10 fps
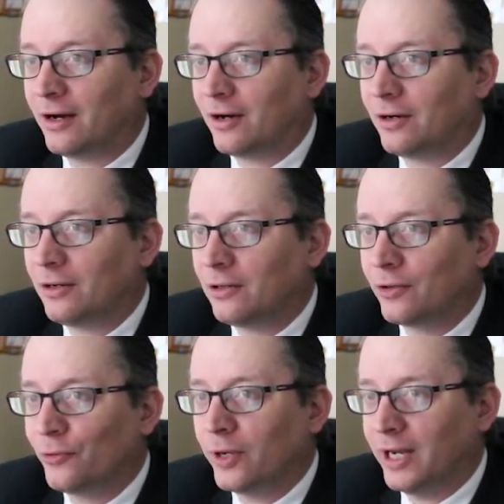all
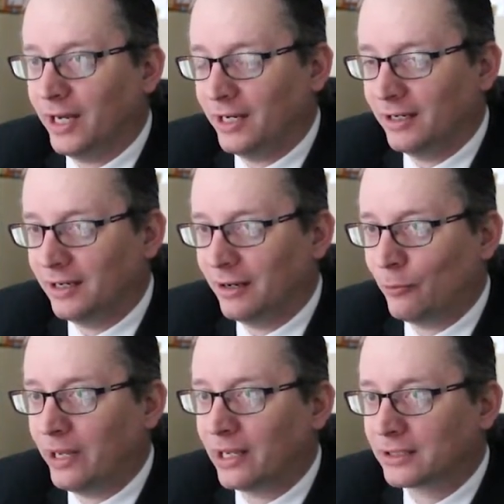the way. And
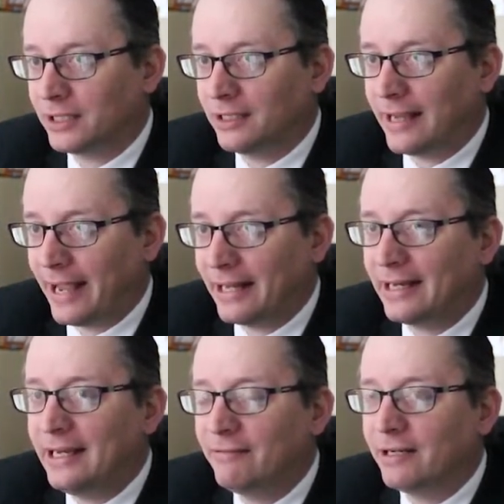we actually
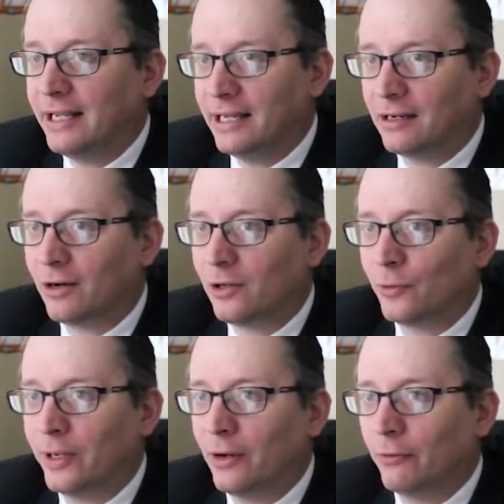can't even get all
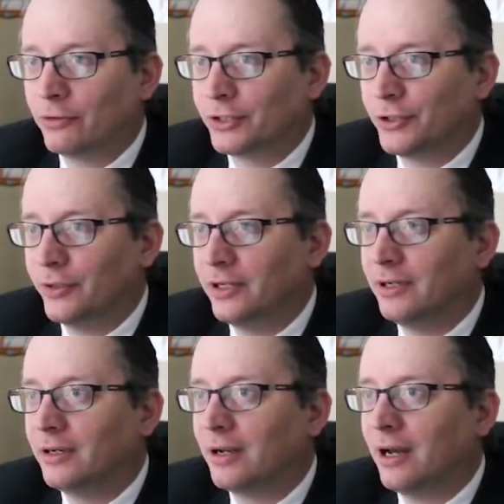the way over to it
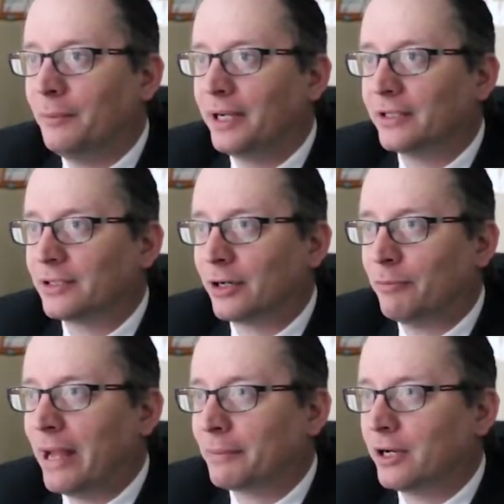because our
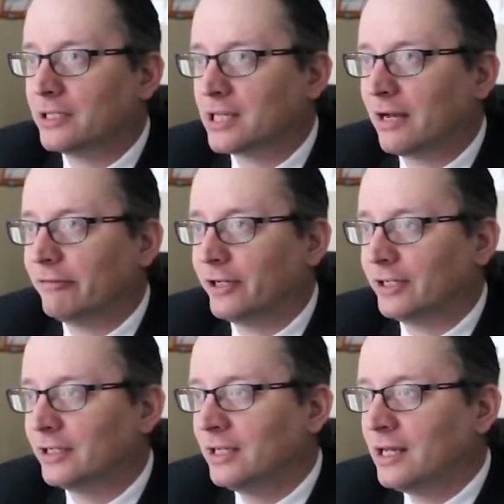map cuts off
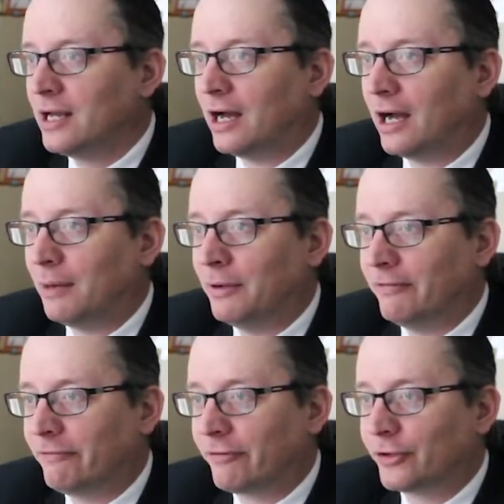here.
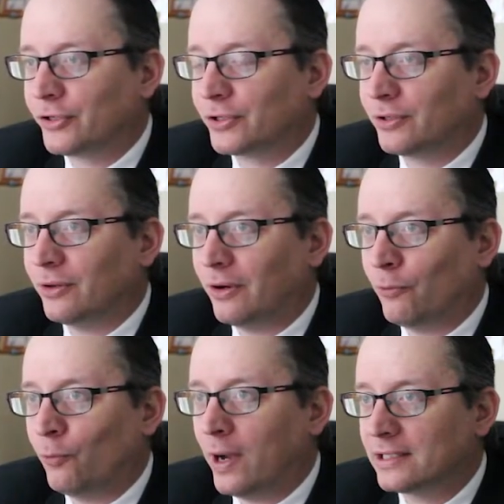But further
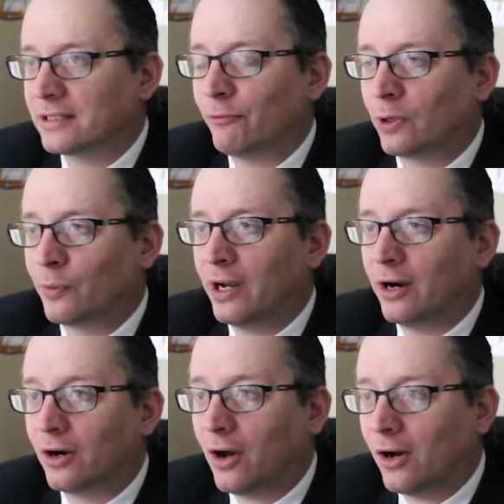west of where we
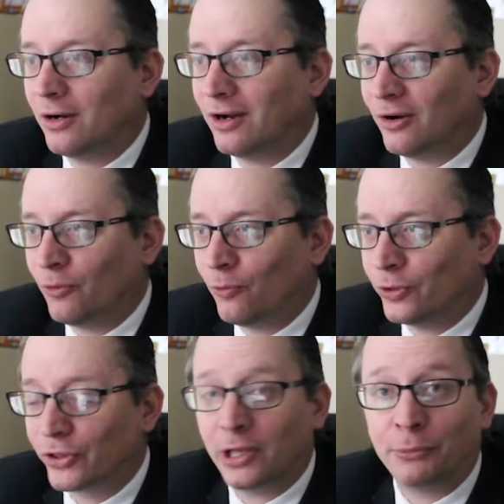are,
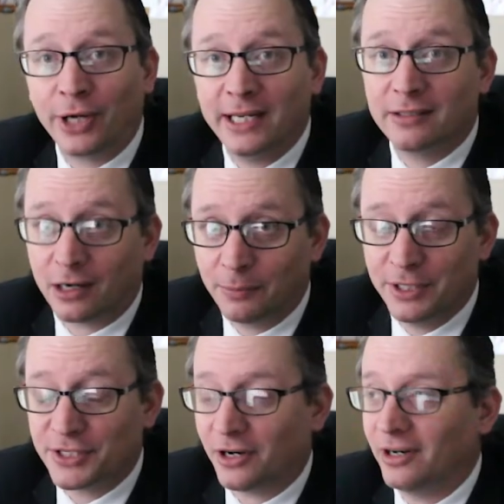where the La Brea tar
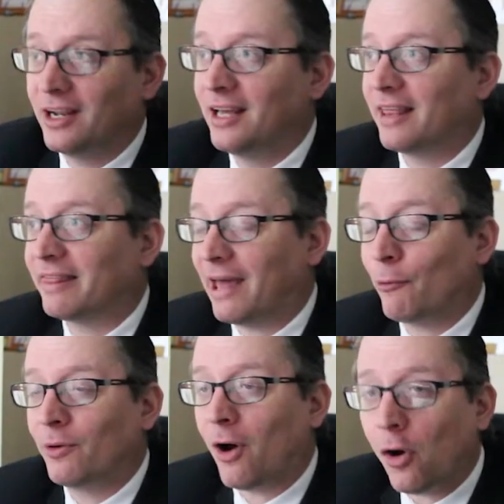pits are, that
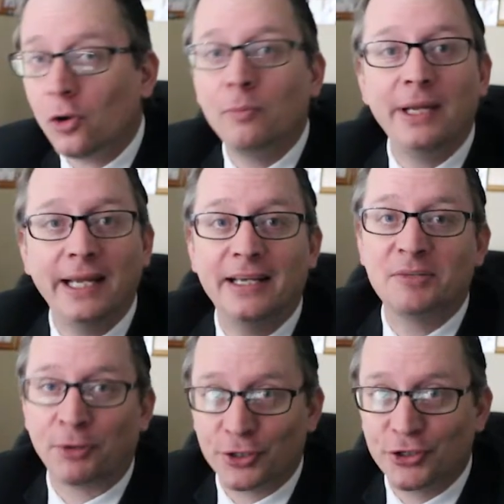would all be
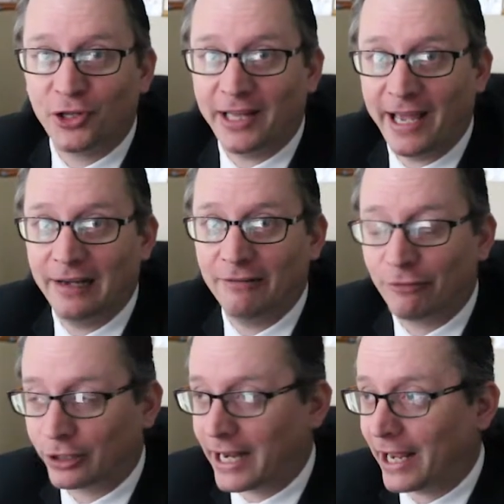his personal land
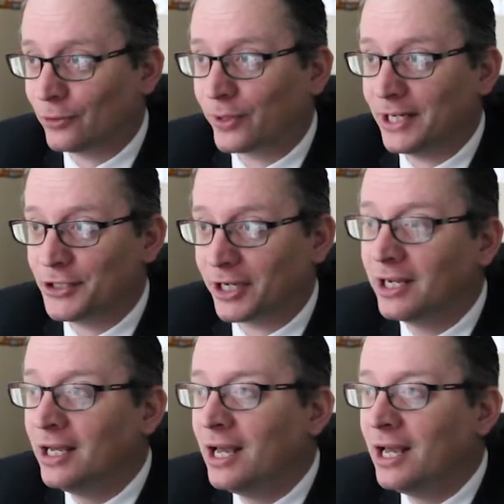for cattle ranching.